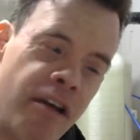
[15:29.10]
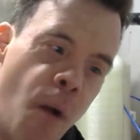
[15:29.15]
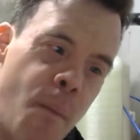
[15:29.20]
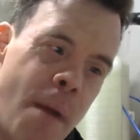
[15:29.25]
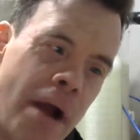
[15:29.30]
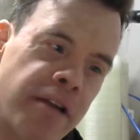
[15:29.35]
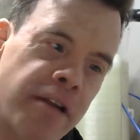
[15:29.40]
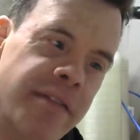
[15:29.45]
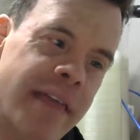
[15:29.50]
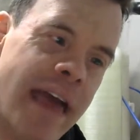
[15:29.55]
go
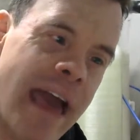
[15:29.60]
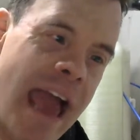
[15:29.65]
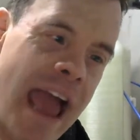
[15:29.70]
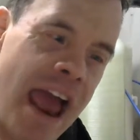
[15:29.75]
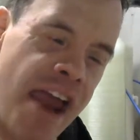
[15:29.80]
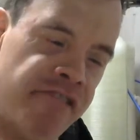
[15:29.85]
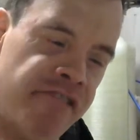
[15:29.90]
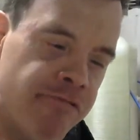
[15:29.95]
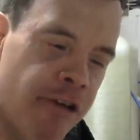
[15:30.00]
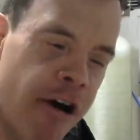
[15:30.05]
back to the
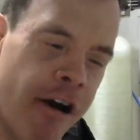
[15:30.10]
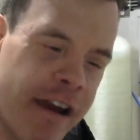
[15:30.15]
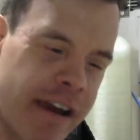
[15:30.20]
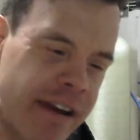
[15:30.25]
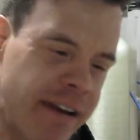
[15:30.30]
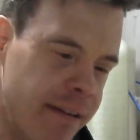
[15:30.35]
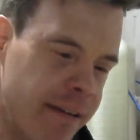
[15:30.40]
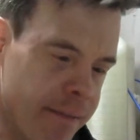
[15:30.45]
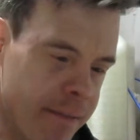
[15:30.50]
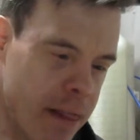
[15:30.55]
hand
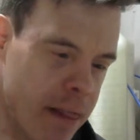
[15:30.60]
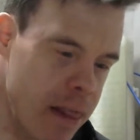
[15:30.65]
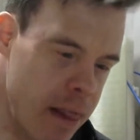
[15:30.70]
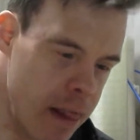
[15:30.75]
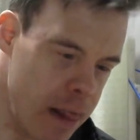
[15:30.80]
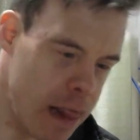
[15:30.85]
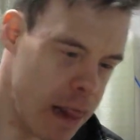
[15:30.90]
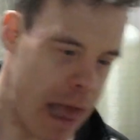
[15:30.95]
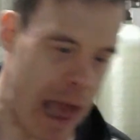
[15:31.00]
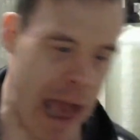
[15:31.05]
drawing
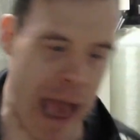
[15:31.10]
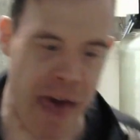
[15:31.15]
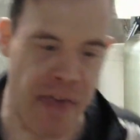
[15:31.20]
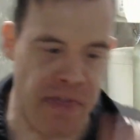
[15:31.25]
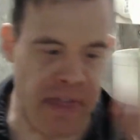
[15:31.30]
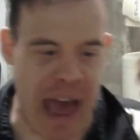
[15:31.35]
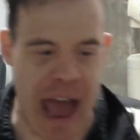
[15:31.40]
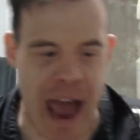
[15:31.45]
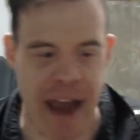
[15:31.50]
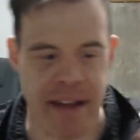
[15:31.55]

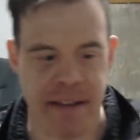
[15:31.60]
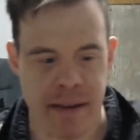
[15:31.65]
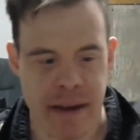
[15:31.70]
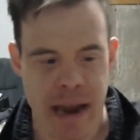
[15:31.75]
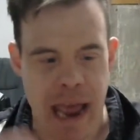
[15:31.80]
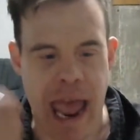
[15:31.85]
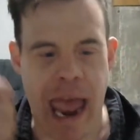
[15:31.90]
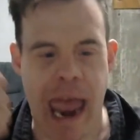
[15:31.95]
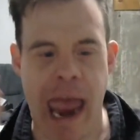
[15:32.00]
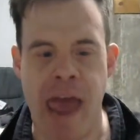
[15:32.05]
and that
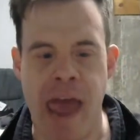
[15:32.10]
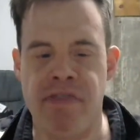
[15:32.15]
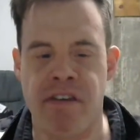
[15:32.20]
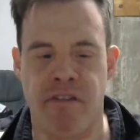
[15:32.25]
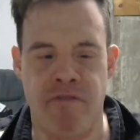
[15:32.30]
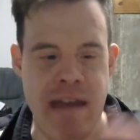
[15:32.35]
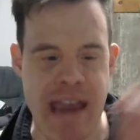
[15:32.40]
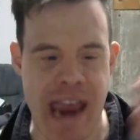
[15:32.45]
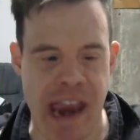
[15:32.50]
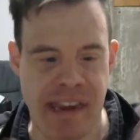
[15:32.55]
and the
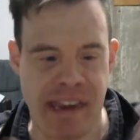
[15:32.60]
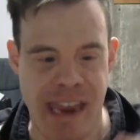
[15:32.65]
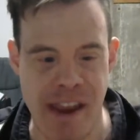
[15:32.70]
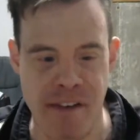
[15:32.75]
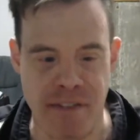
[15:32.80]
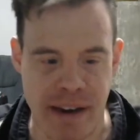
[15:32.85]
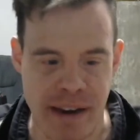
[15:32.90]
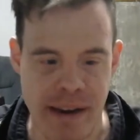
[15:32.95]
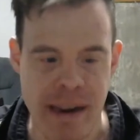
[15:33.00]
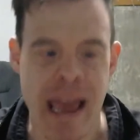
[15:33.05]

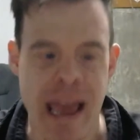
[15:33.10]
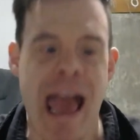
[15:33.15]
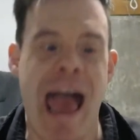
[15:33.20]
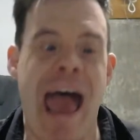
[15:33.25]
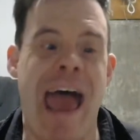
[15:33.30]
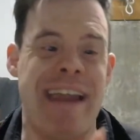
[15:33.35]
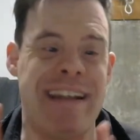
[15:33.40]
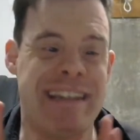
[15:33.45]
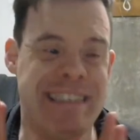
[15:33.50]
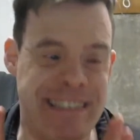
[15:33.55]
creativity,
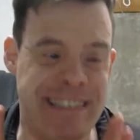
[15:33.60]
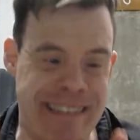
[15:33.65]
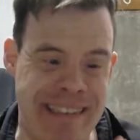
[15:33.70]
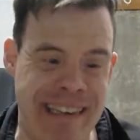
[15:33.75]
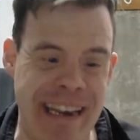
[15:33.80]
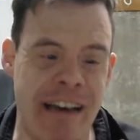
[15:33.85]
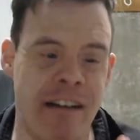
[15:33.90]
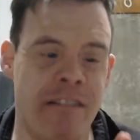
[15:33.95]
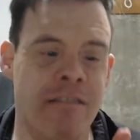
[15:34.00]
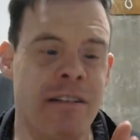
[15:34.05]
and
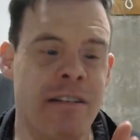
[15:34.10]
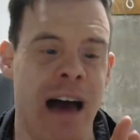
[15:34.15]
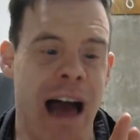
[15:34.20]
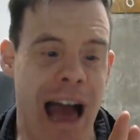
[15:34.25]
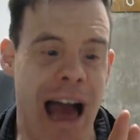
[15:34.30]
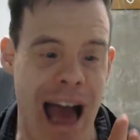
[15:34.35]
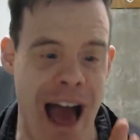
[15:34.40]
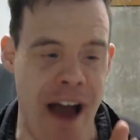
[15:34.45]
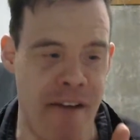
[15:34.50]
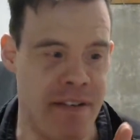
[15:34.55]
still
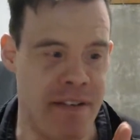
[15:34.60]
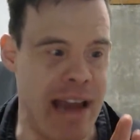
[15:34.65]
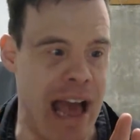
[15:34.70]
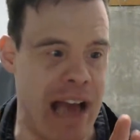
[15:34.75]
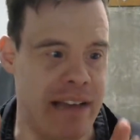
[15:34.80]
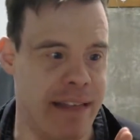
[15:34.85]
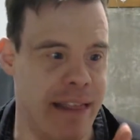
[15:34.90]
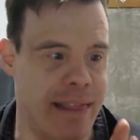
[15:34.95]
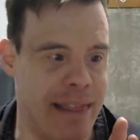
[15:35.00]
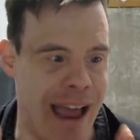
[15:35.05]
have it
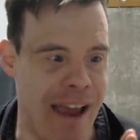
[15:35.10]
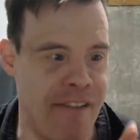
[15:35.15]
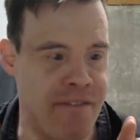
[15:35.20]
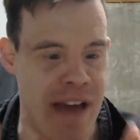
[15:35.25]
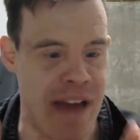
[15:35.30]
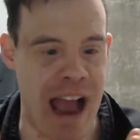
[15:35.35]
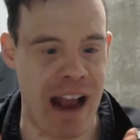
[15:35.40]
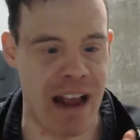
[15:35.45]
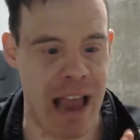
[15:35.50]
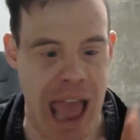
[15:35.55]
as a live
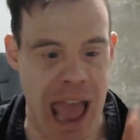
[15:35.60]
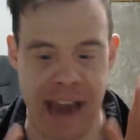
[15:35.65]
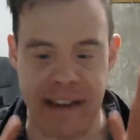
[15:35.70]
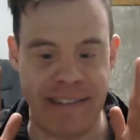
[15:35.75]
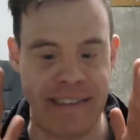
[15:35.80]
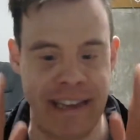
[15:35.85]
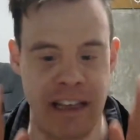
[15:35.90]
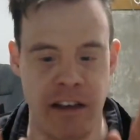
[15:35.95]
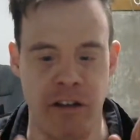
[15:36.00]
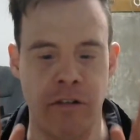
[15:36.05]
act and
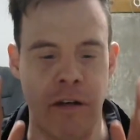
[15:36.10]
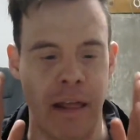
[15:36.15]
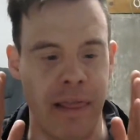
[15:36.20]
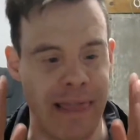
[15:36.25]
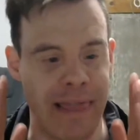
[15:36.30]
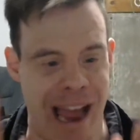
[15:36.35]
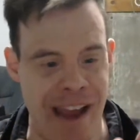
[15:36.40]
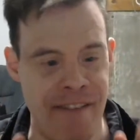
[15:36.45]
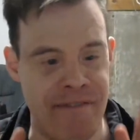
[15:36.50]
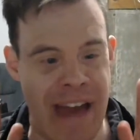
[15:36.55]
still
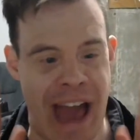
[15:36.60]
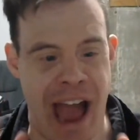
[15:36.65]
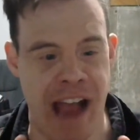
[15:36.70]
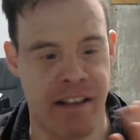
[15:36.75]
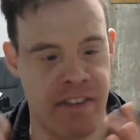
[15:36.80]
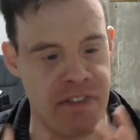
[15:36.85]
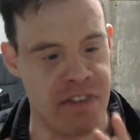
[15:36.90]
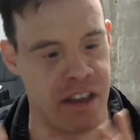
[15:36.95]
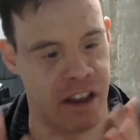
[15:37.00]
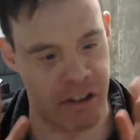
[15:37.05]
live
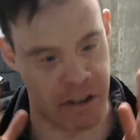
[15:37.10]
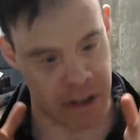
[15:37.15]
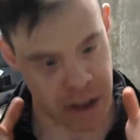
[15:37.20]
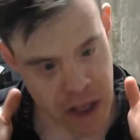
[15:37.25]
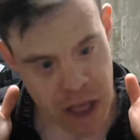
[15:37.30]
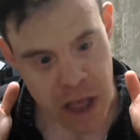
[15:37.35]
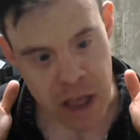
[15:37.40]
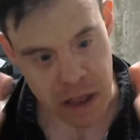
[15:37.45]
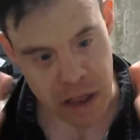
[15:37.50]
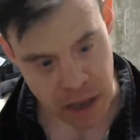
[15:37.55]
action.
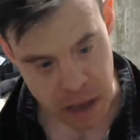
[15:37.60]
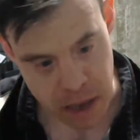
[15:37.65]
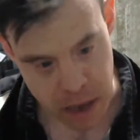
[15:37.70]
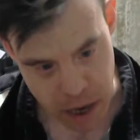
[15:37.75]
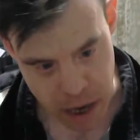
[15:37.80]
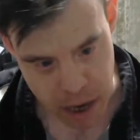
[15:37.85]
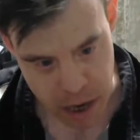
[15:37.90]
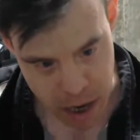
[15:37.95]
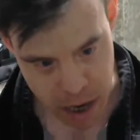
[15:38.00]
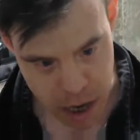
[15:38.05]

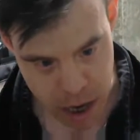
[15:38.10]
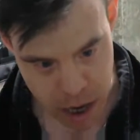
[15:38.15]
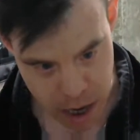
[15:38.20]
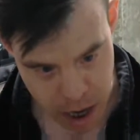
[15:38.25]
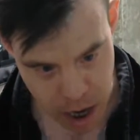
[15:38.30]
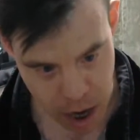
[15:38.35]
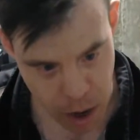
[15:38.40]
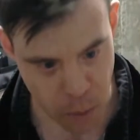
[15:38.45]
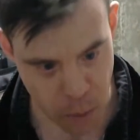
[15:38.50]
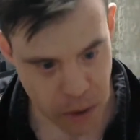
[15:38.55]

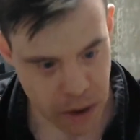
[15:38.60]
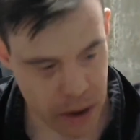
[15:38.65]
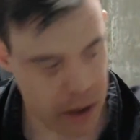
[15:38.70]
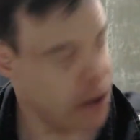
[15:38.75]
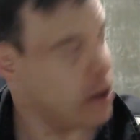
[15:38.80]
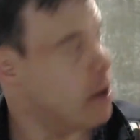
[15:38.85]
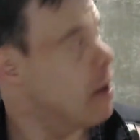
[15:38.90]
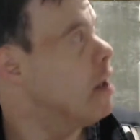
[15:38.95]
You know,